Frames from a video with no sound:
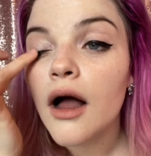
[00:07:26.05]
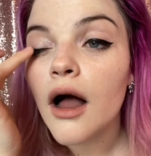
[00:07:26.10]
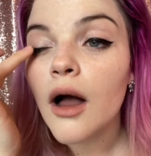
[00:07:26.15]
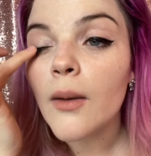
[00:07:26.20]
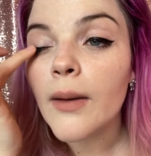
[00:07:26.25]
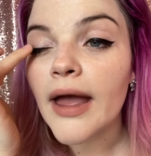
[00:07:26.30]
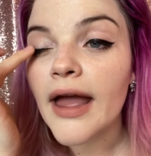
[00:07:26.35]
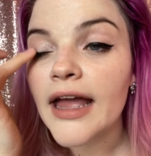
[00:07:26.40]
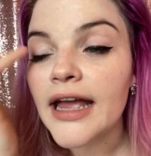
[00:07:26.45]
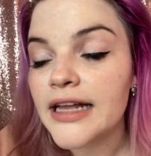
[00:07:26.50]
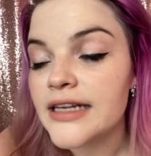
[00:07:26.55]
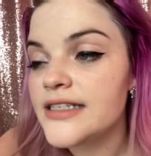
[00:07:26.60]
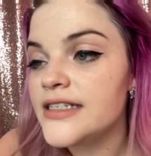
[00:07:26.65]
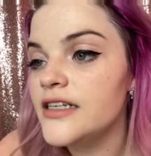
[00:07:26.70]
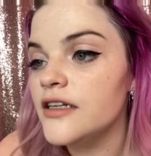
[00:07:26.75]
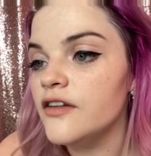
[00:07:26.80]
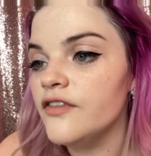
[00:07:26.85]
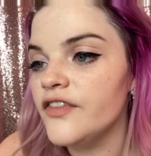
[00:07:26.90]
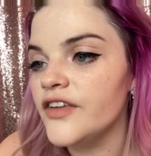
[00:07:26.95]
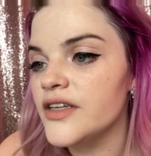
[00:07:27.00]
Okay, it
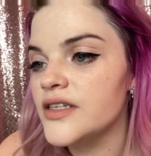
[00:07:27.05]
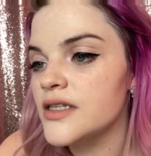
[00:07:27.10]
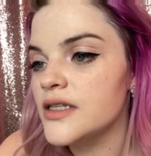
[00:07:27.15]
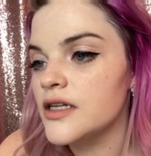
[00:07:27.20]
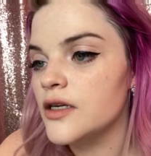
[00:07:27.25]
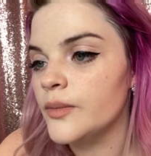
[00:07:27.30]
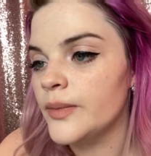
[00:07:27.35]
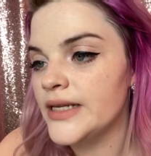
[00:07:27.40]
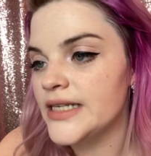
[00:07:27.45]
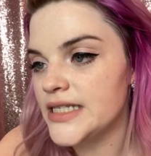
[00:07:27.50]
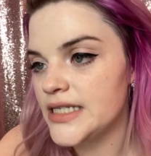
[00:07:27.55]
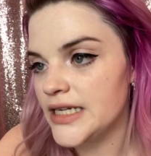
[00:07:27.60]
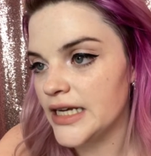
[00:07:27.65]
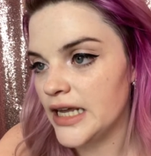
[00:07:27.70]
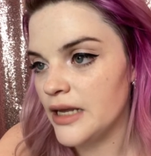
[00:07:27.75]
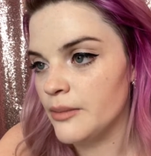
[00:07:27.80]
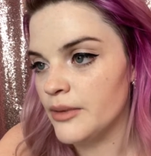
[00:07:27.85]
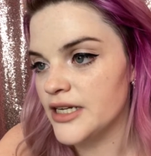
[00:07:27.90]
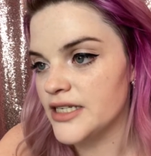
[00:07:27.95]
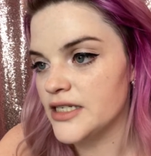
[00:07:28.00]
still feels a little bit
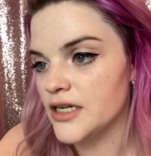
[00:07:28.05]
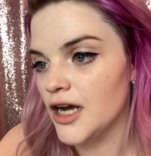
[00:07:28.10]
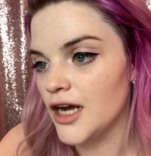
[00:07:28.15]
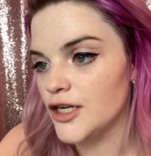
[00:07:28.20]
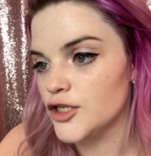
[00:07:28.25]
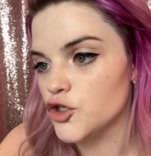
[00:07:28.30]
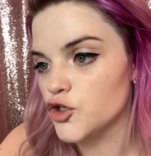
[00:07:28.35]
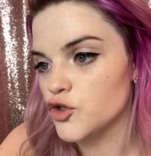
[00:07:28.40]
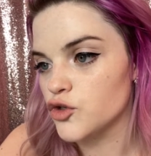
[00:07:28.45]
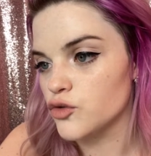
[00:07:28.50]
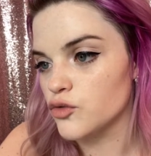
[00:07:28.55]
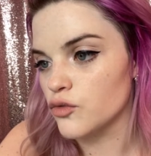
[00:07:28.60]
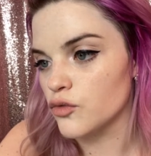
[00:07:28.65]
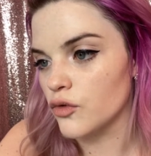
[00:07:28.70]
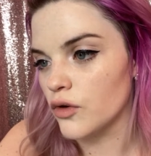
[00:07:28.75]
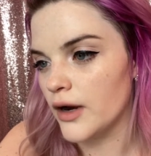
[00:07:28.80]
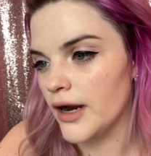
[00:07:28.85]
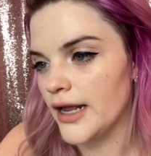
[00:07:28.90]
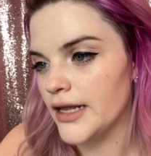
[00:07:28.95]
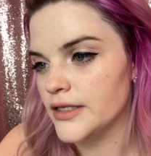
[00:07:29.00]
sticky, but it's not
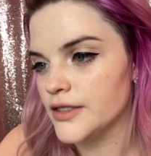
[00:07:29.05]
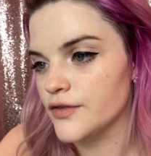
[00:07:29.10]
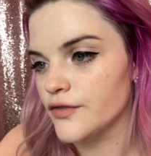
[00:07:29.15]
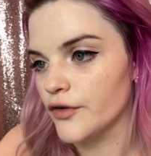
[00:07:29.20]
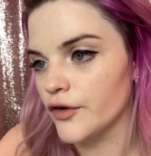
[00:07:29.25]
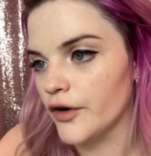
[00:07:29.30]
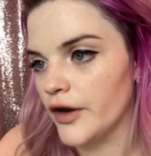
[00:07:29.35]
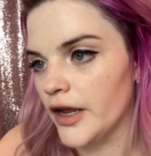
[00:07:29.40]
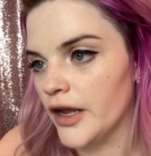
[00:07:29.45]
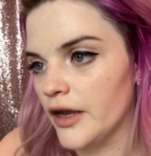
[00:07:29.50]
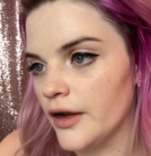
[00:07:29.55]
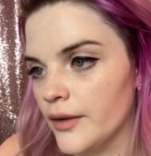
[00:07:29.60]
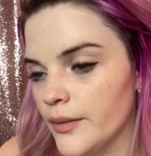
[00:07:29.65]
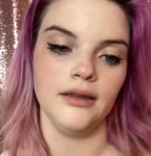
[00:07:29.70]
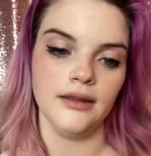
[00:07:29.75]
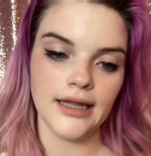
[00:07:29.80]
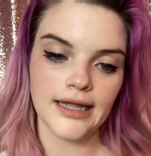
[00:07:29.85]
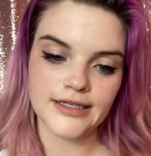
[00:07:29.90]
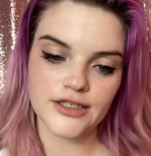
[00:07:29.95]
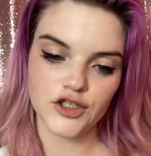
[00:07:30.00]
transferring.
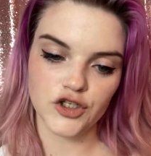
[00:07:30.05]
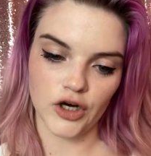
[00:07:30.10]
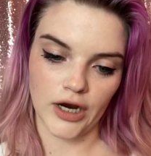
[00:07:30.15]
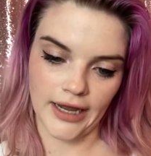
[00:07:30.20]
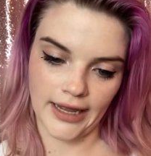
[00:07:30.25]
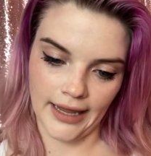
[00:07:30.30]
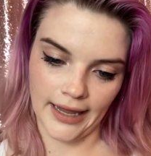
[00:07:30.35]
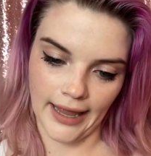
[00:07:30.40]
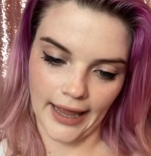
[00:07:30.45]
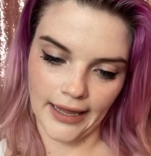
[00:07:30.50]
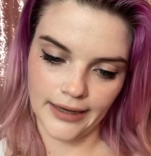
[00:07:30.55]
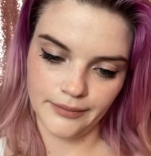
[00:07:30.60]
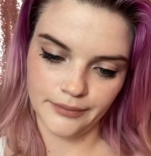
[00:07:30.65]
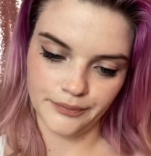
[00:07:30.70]
Let's try again.